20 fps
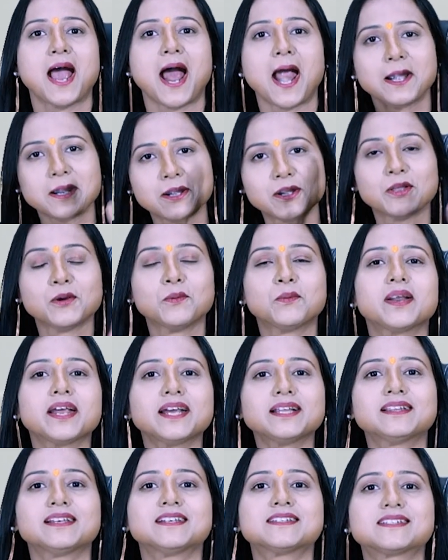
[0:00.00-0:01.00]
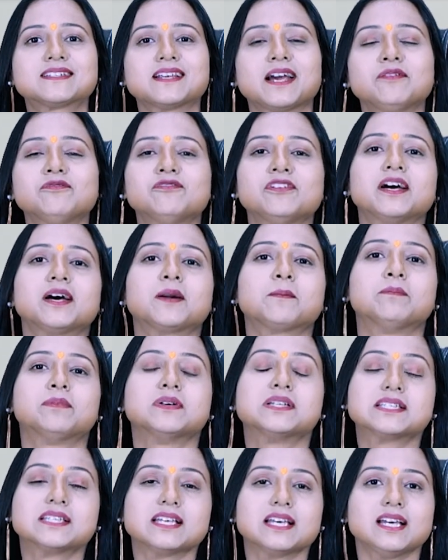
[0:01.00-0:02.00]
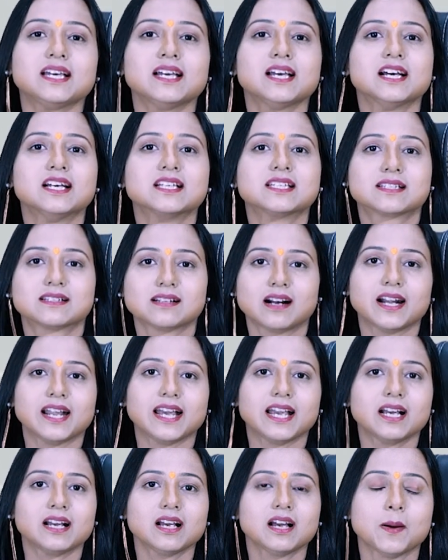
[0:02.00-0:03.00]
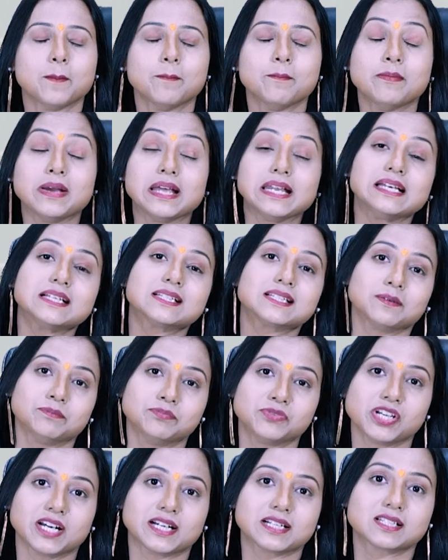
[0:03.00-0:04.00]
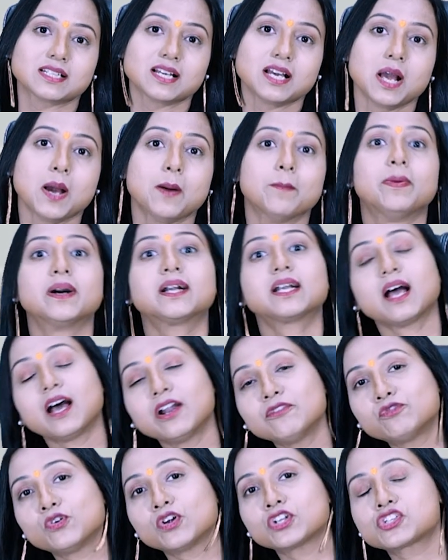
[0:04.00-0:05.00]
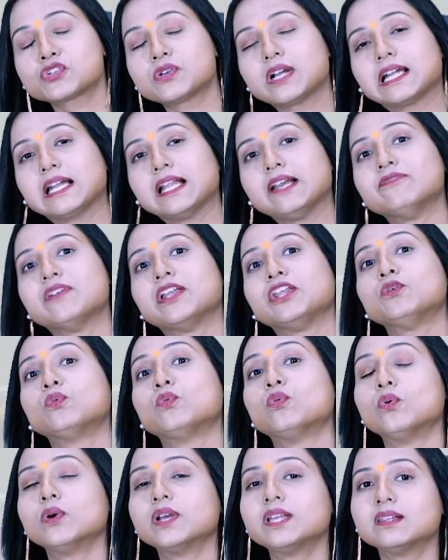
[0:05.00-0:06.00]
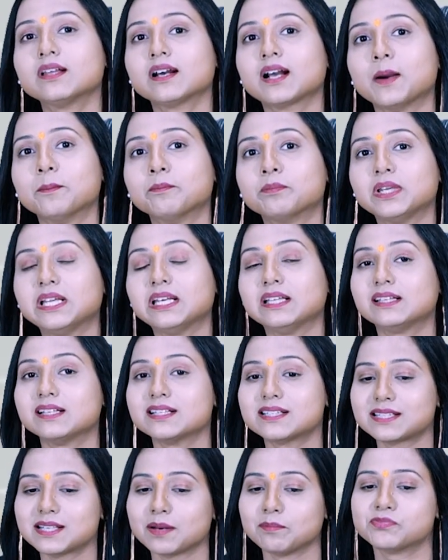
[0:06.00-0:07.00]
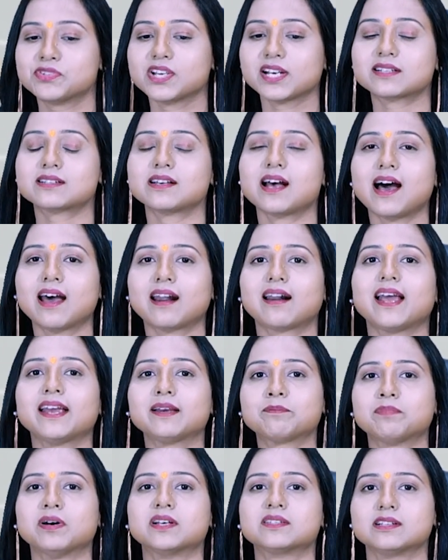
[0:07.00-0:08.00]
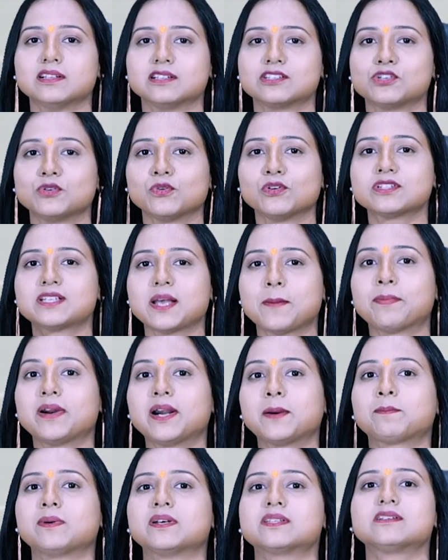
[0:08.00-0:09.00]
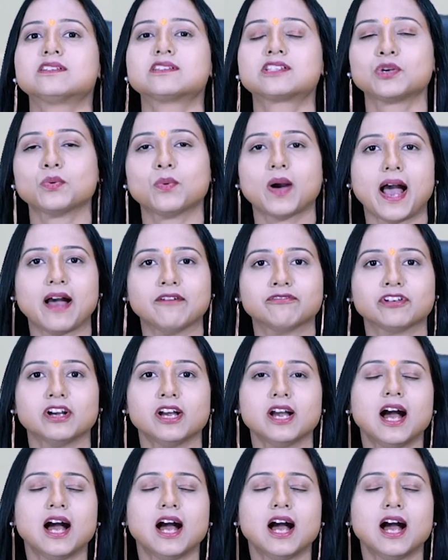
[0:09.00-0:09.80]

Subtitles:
And during this time, we are busy studying many subjects. But unfortunately, when you go in the company, these subjects are like puzzles, separate puzzles you have.